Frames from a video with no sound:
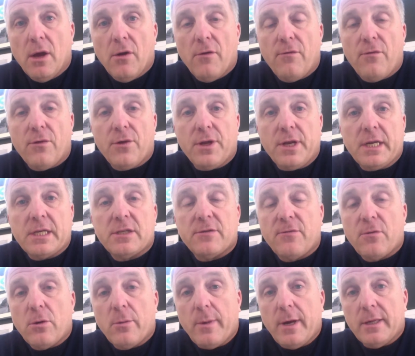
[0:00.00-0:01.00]
for the next
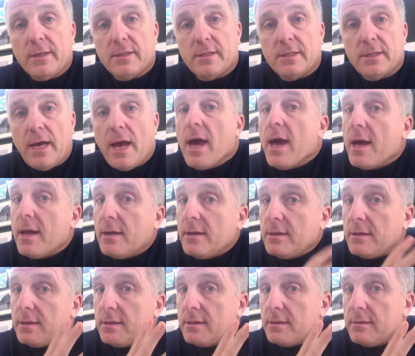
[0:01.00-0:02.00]
4 months
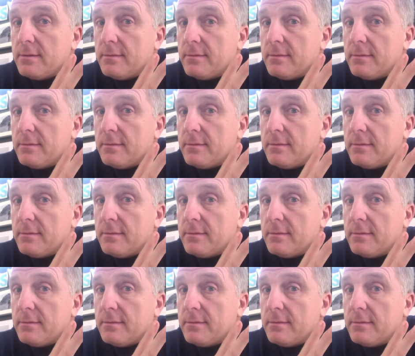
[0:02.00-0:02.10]
and